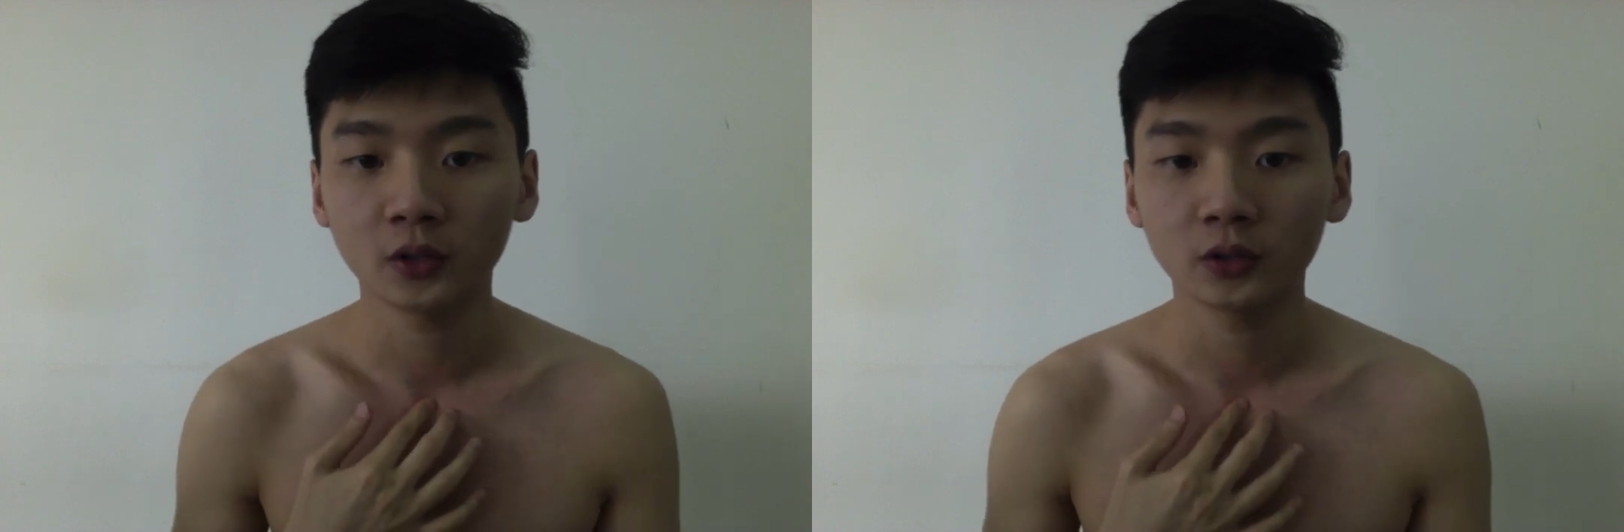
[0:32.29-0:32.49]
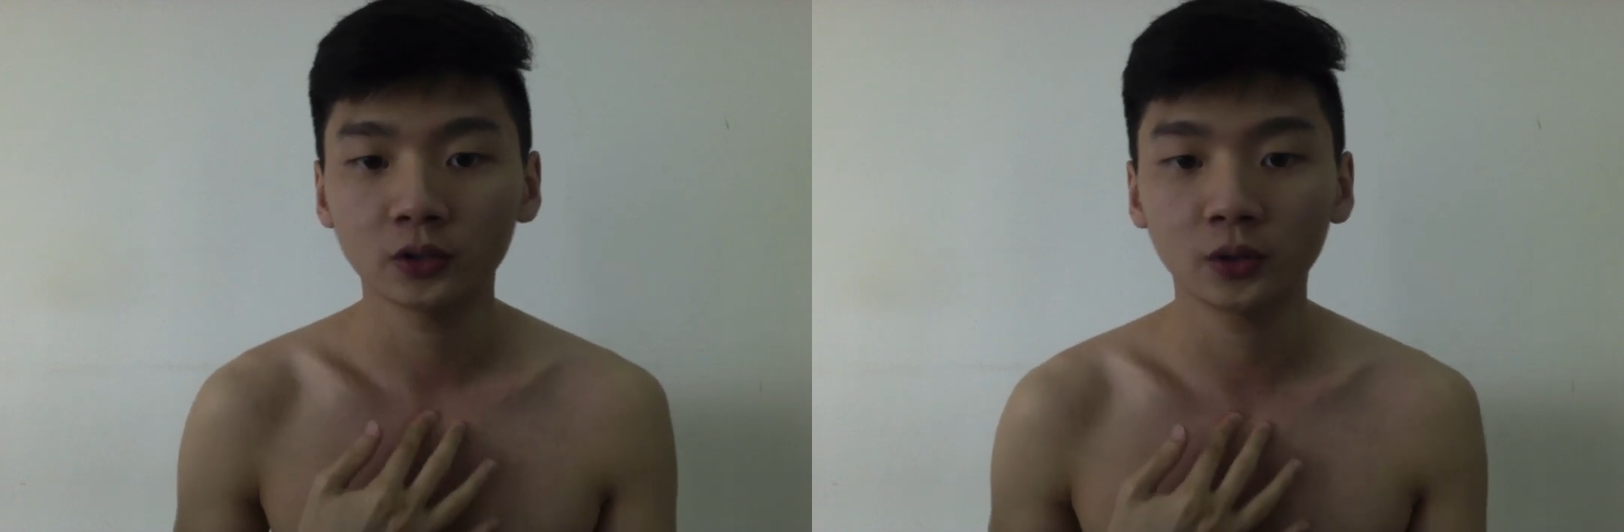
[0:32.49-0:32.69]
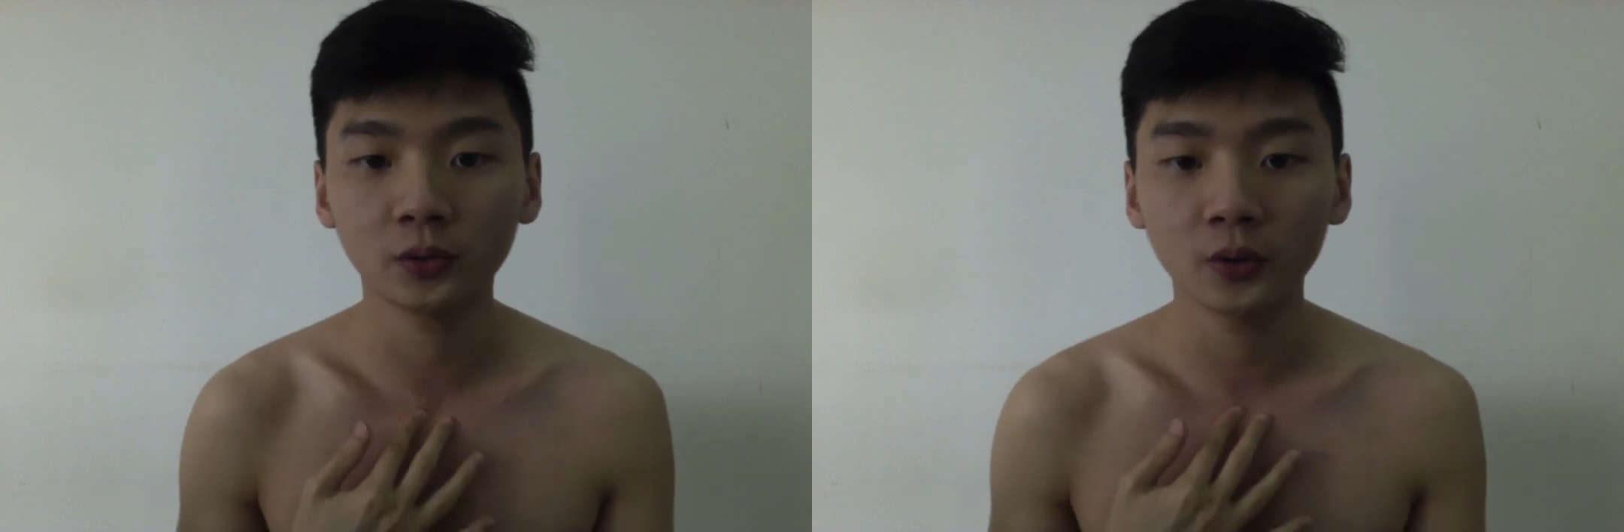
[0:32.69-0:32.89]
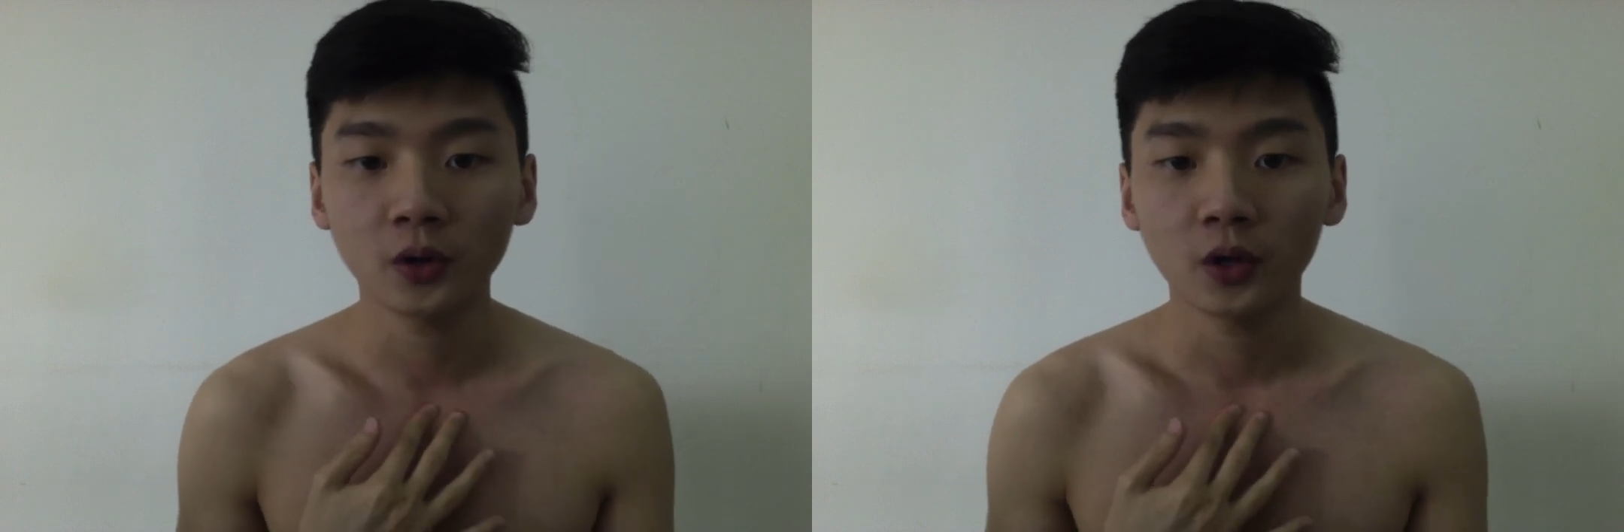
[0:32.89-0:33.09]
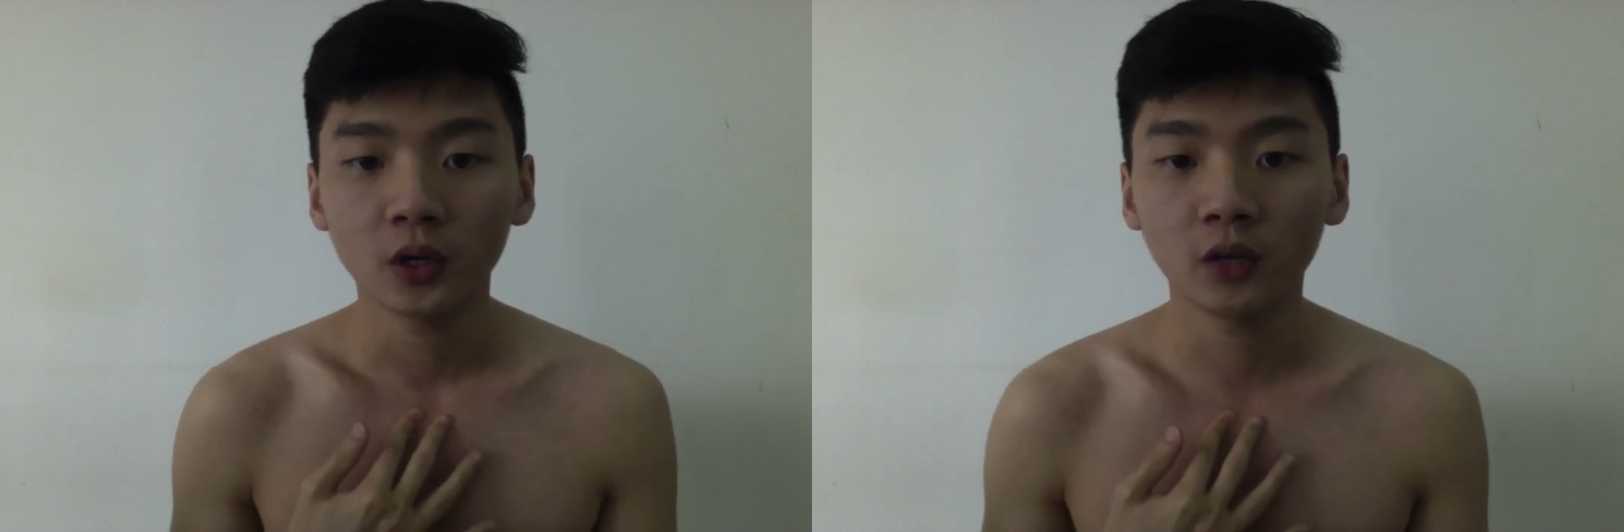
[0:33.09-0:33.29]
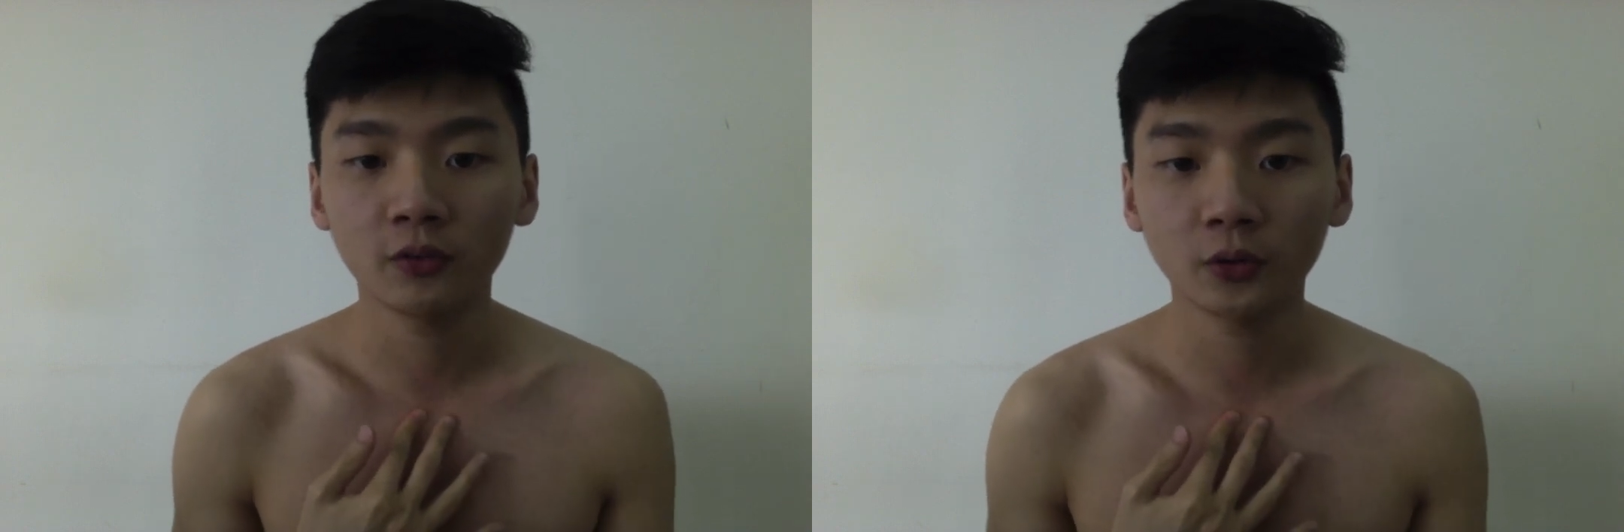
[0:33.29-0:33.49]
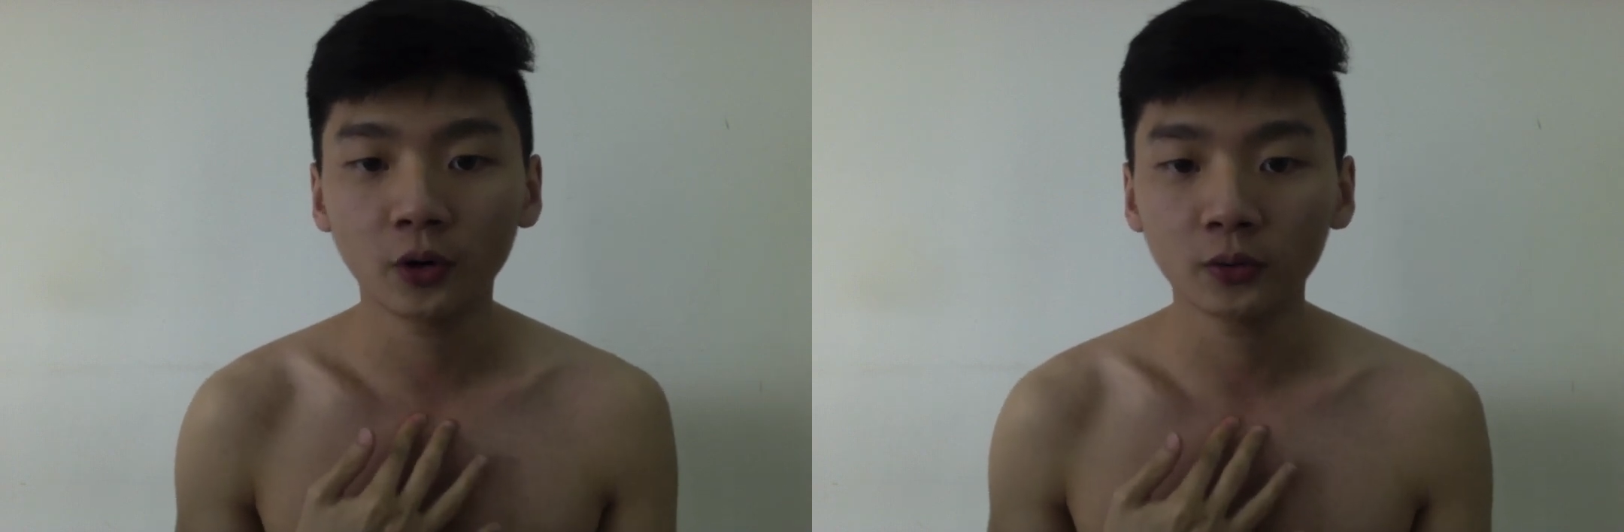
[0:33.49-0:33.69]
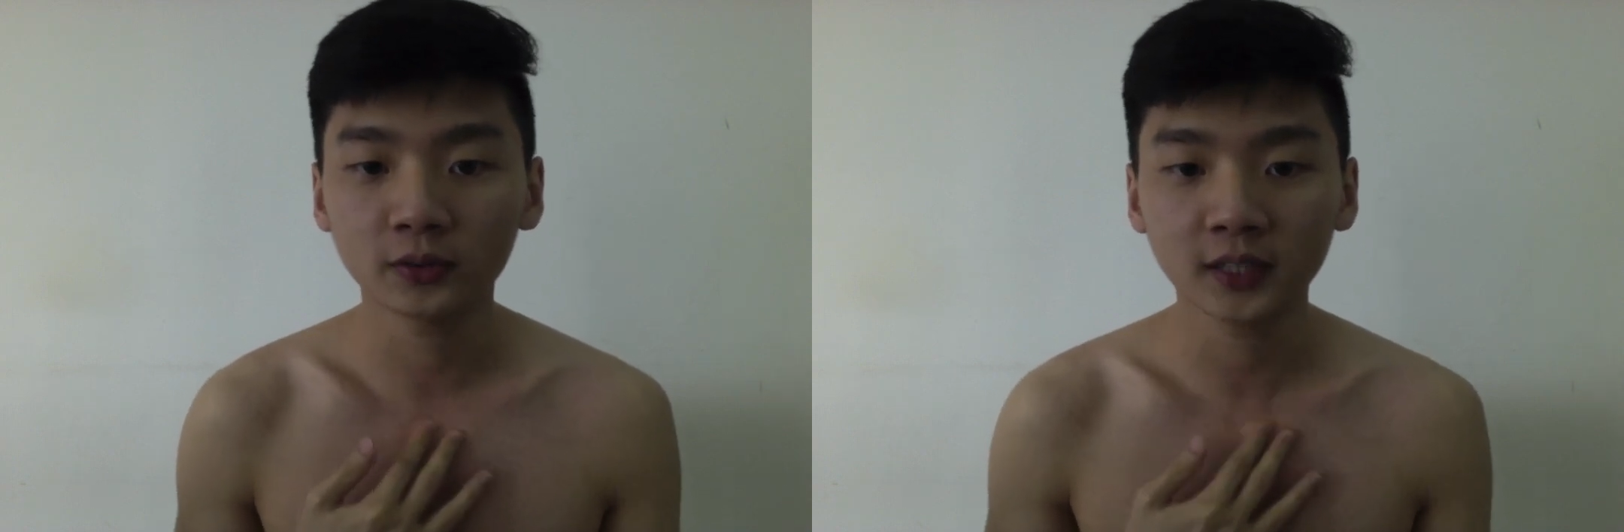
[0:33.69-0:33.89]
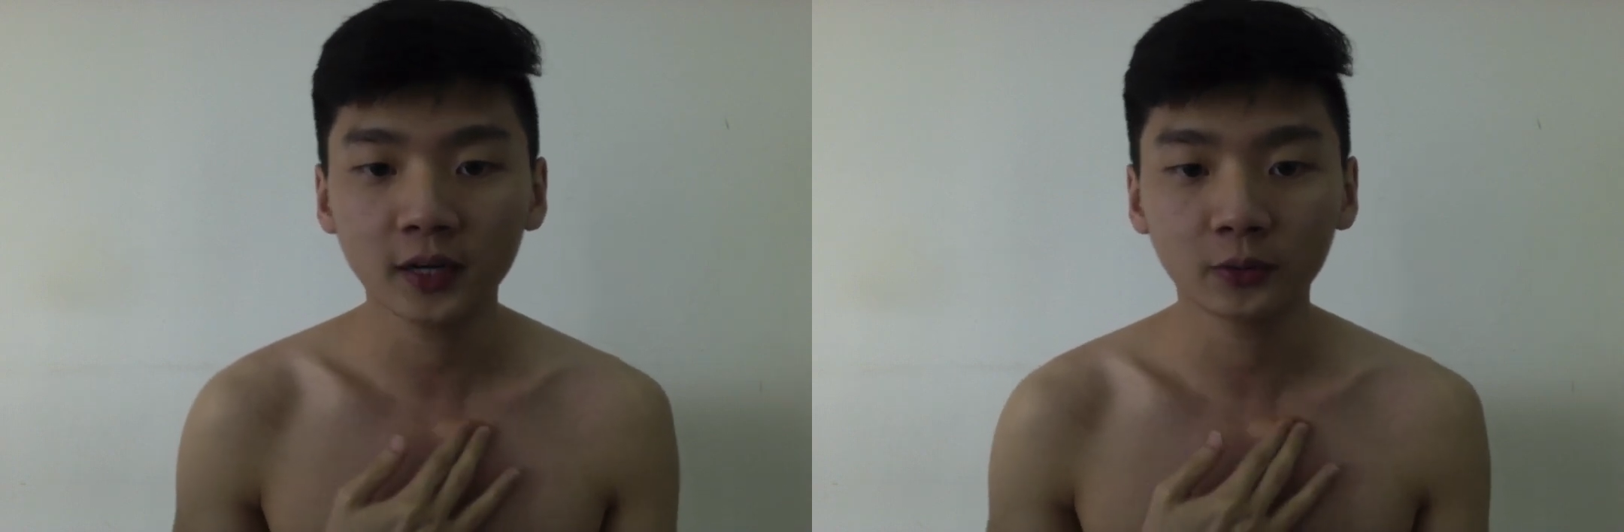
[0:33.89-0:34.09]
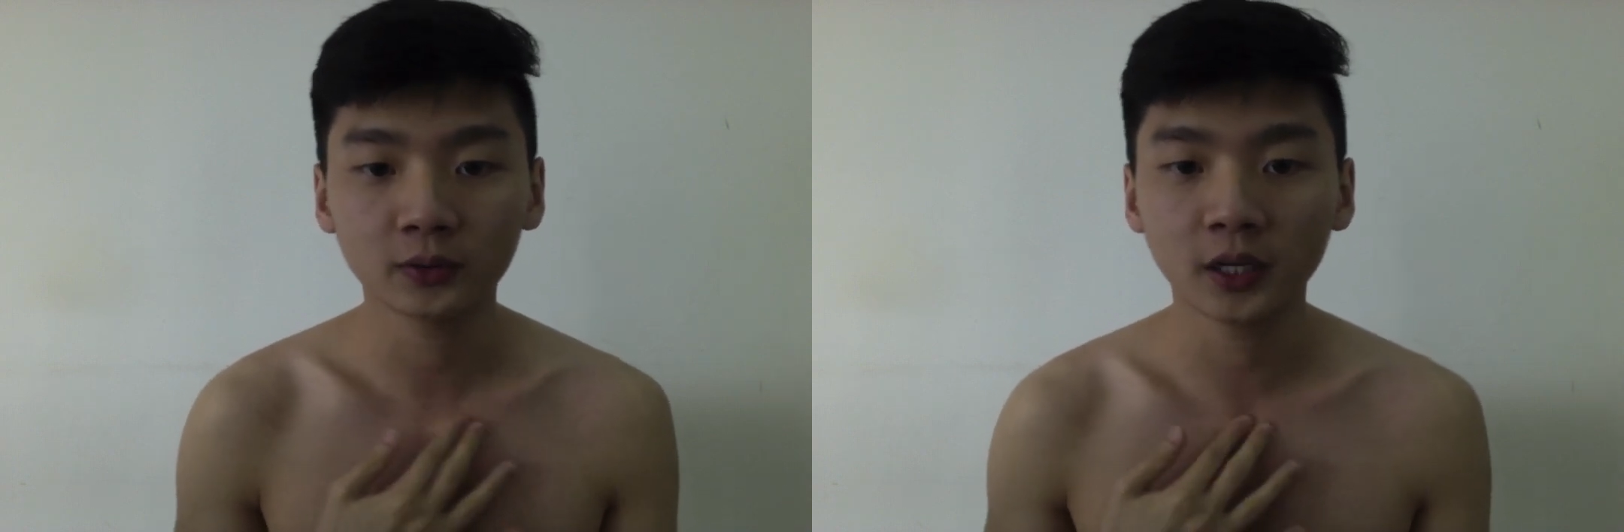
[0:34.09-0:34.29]
So if you go to
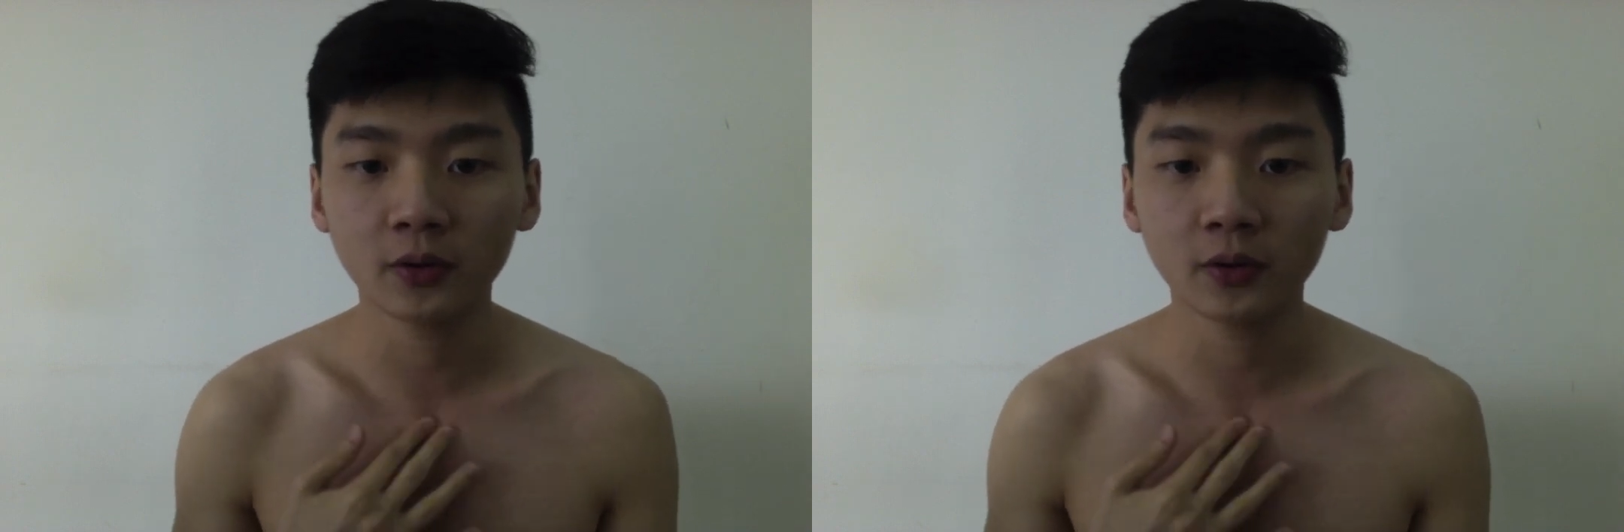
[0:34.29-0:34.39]
side,